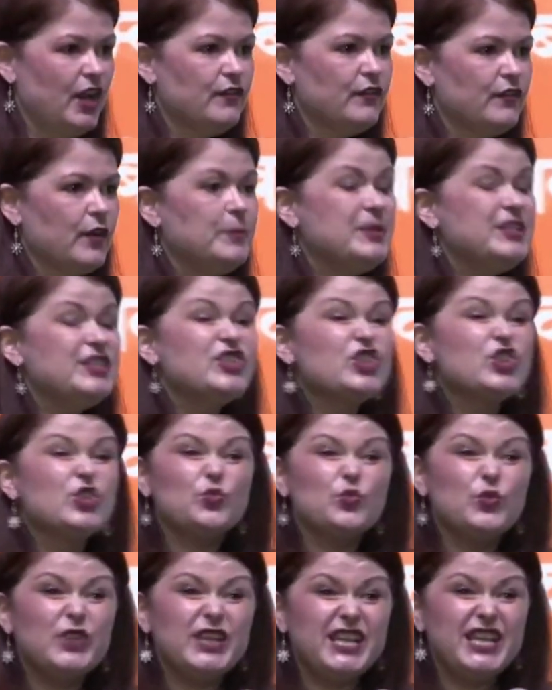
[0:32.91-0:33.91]
from his
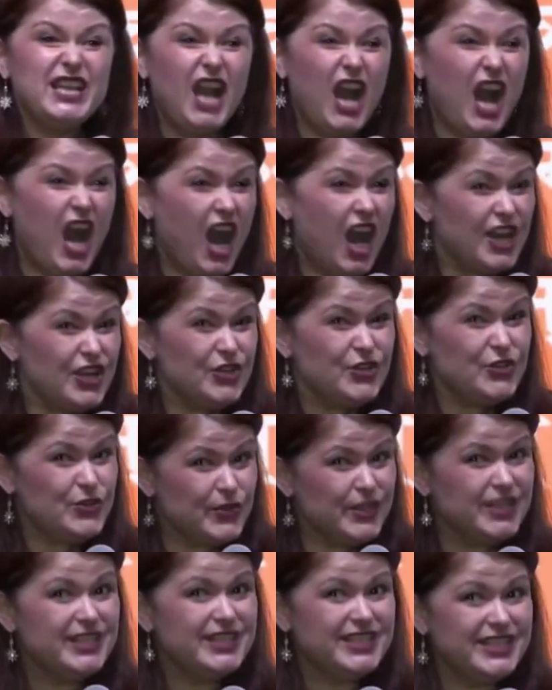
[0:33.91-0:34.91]

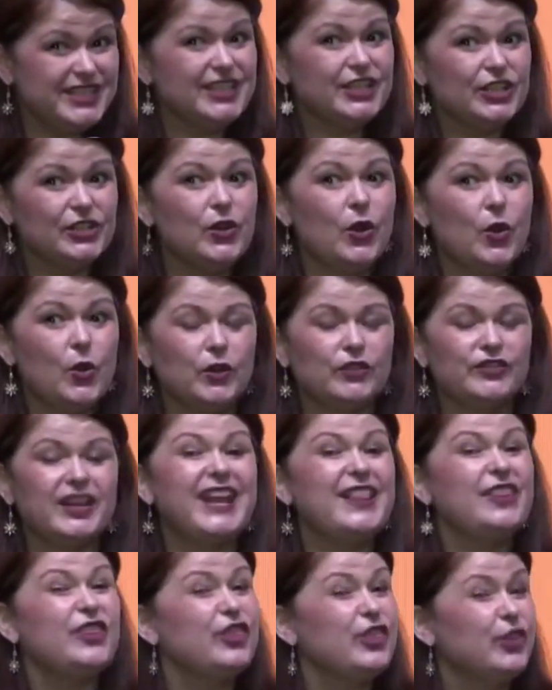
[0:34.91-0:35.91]
300-year-old
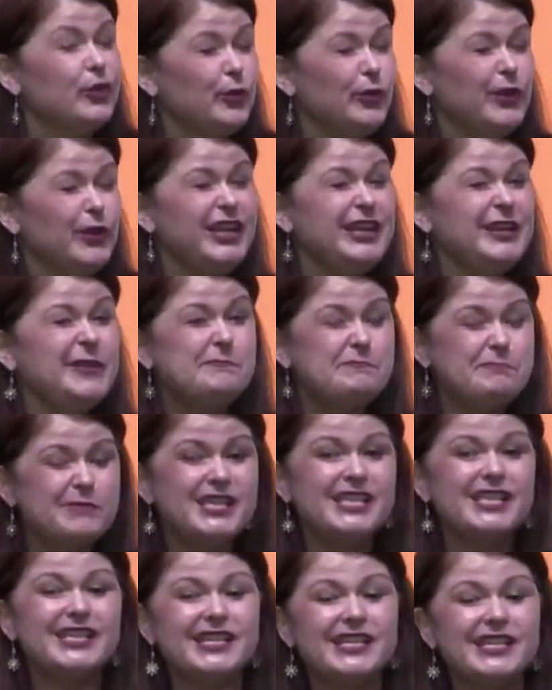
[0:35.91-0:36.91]
and $3
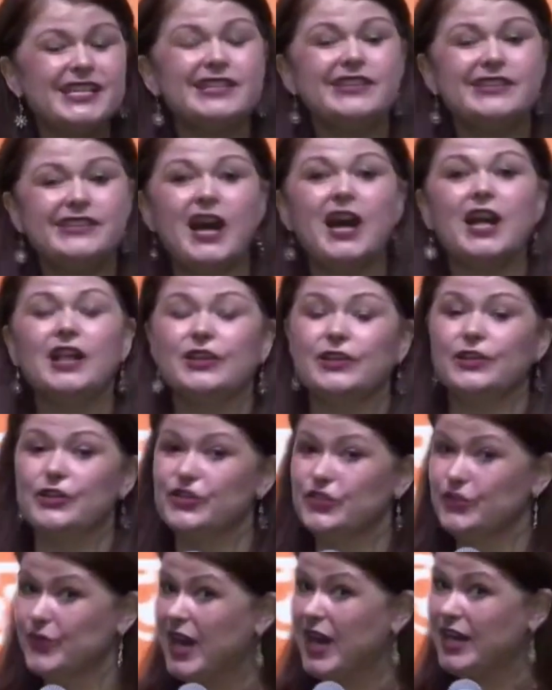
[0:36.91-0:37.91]
million
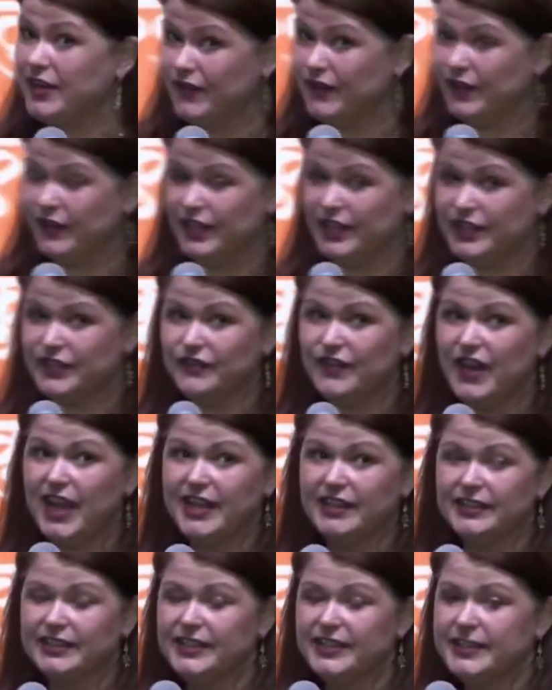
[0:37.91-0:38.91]
Stradivarius
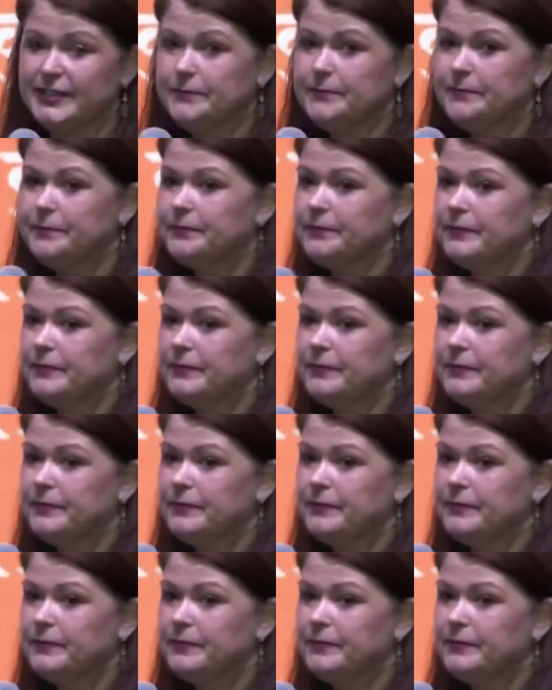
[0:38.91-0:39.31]
violin.